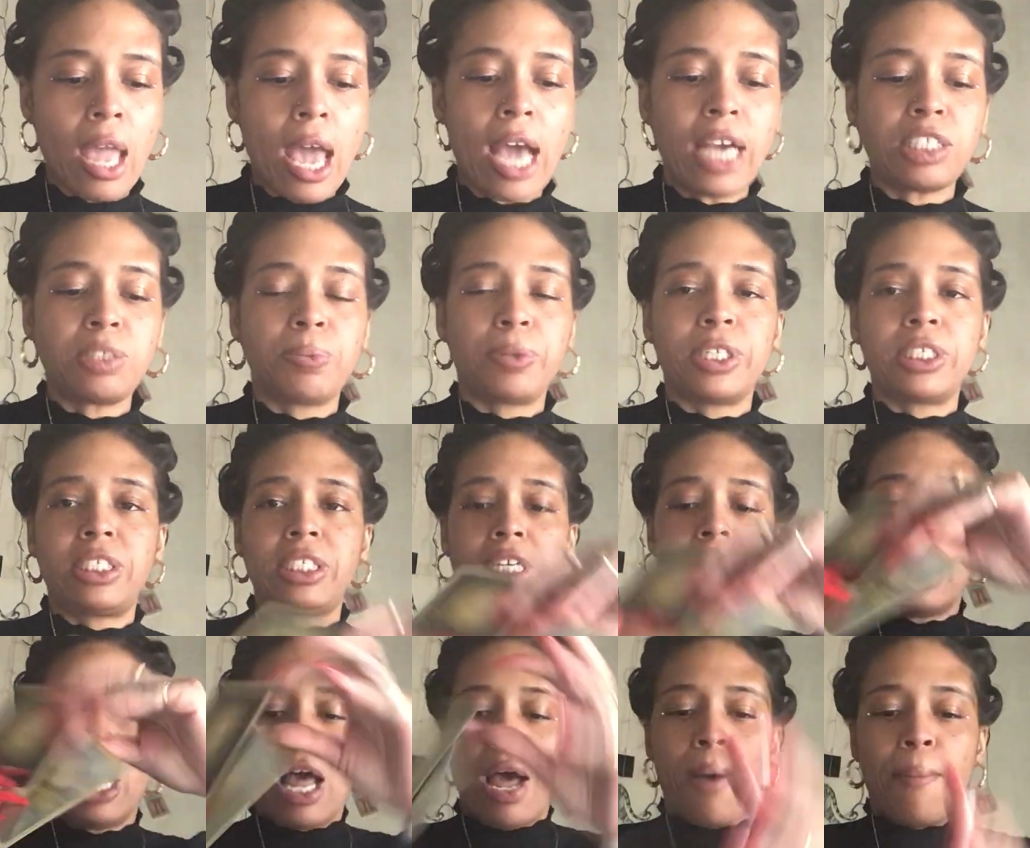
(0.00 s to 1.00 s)

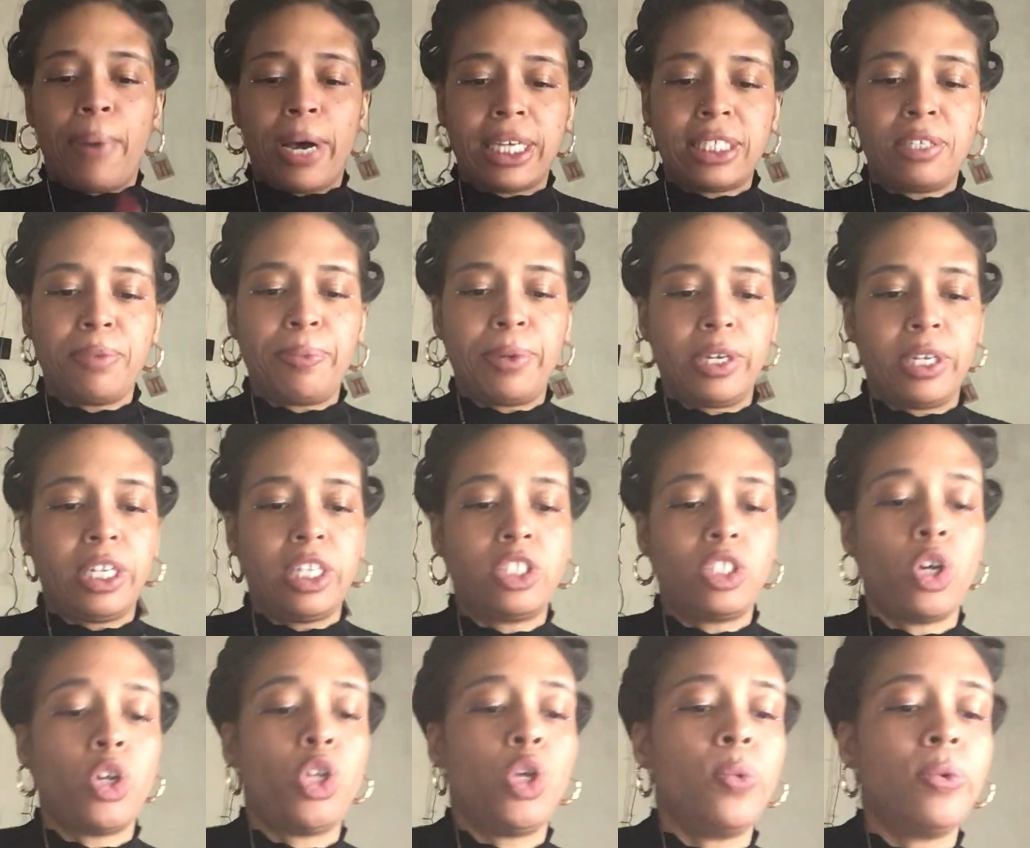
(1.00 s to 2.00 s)
Aspiration, possibility.
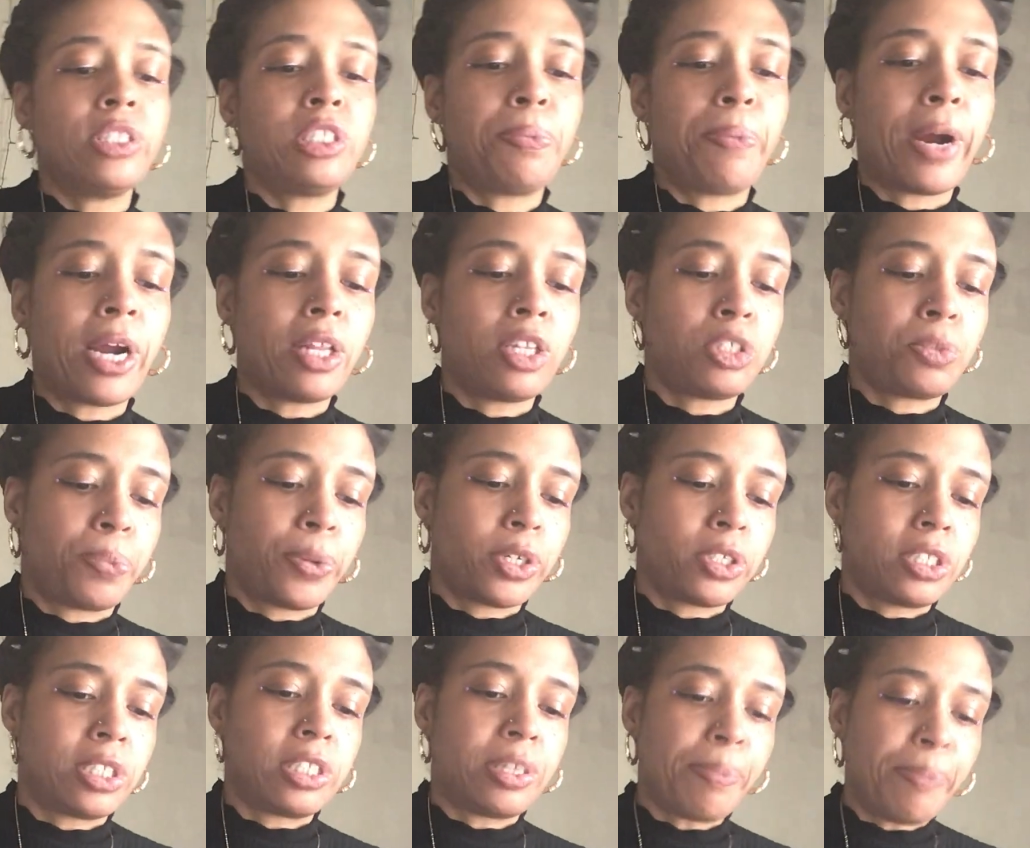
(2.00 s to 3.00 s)
So you inspire this
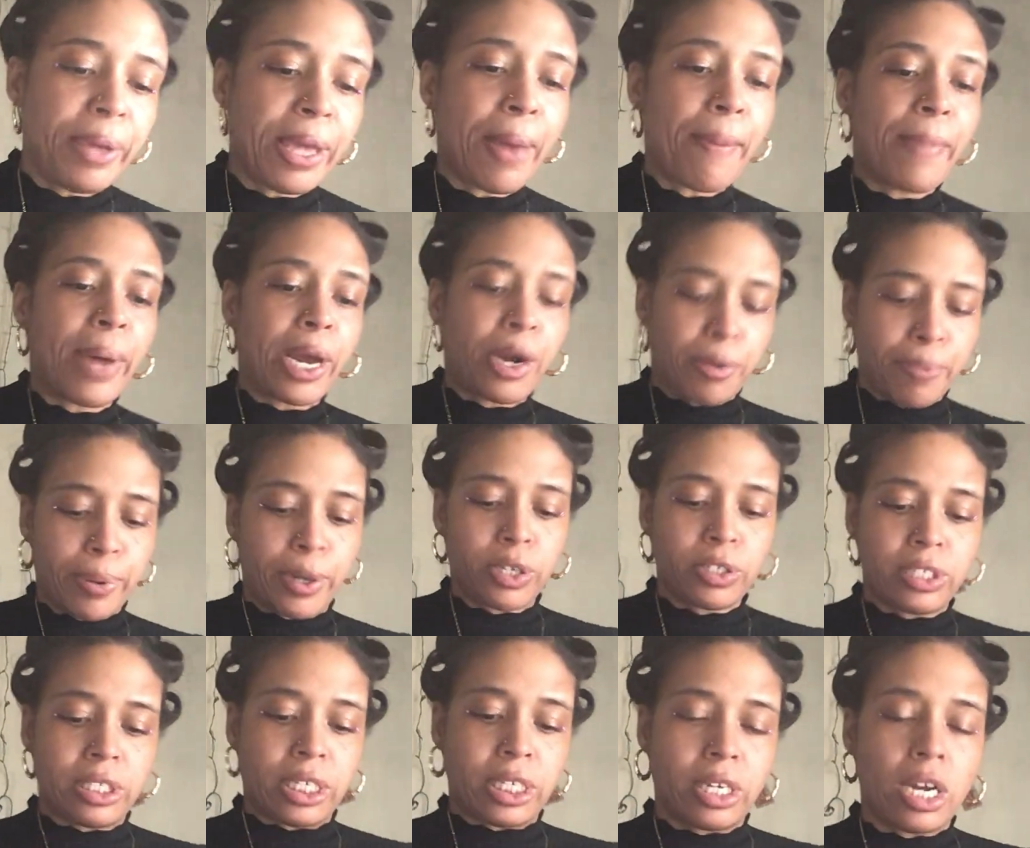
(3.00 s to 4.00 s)
person to be a better
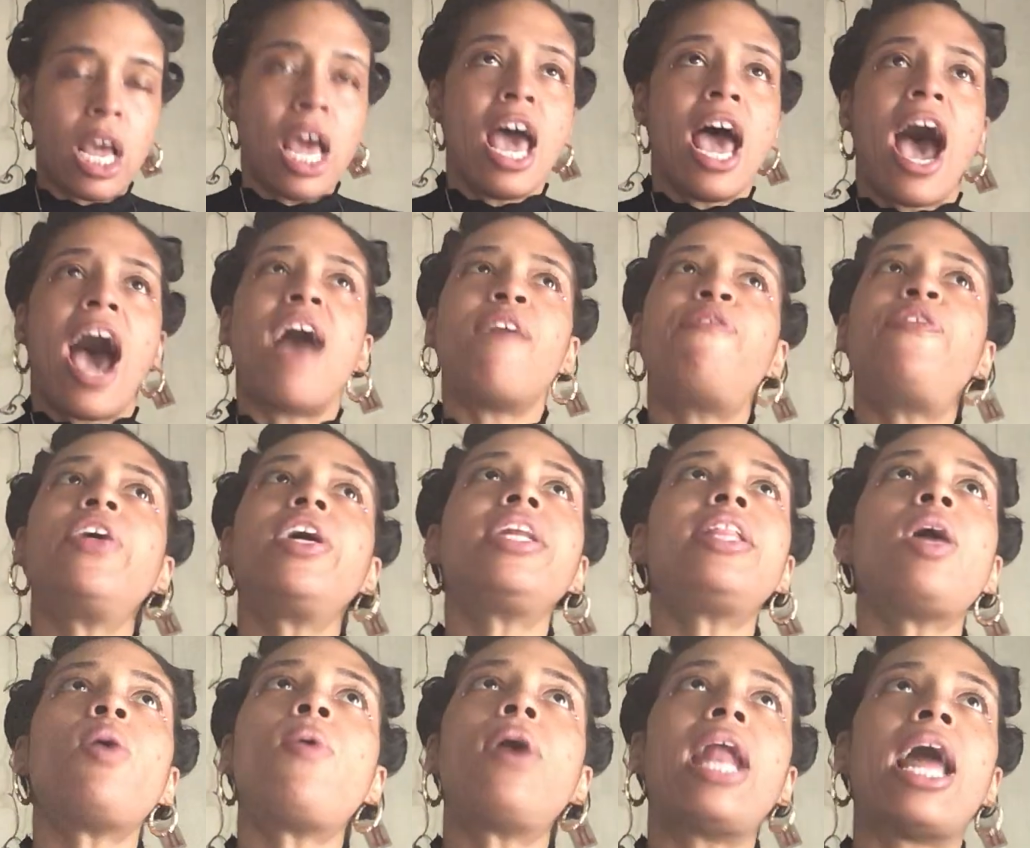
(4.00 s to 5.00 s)
person. I feel
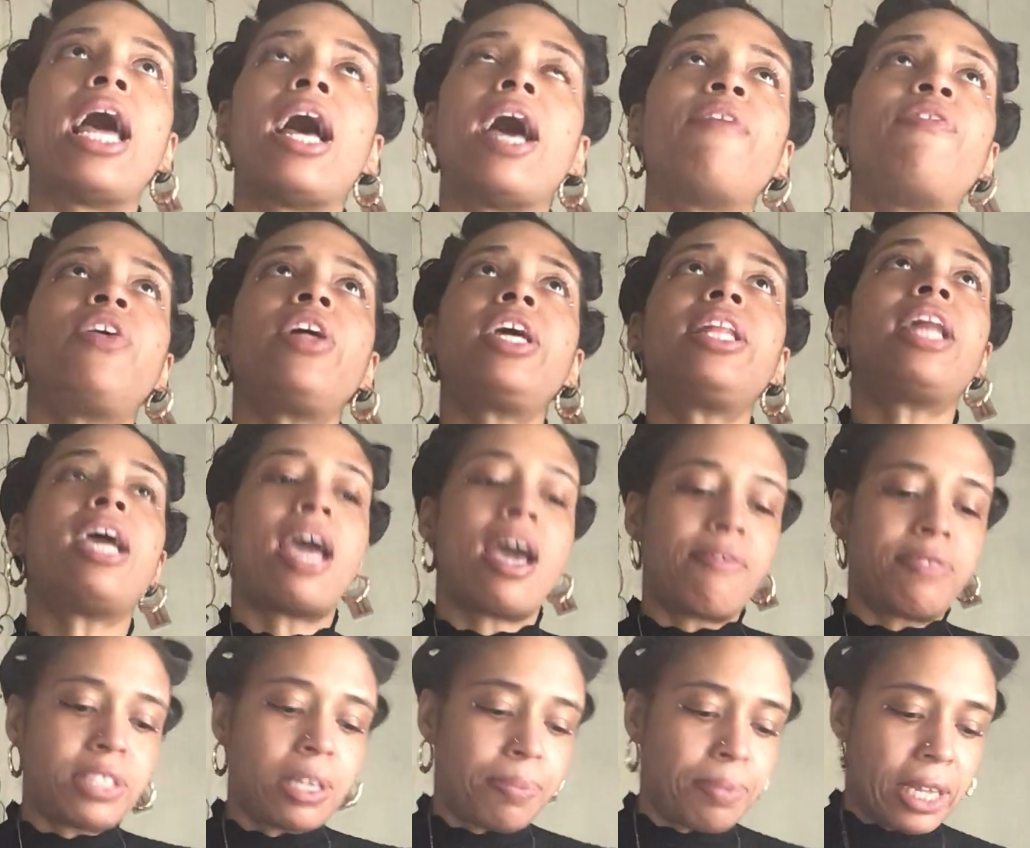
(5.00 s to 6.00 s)
like they
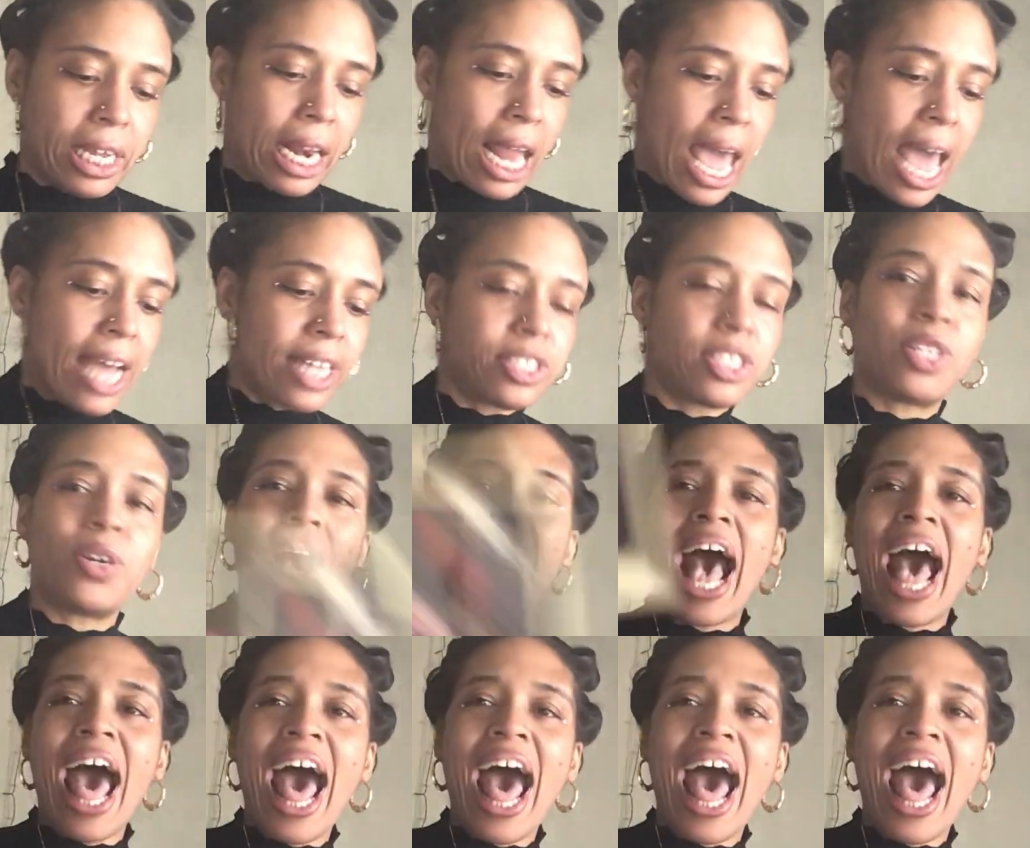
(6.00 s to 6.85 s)
have something to ask you.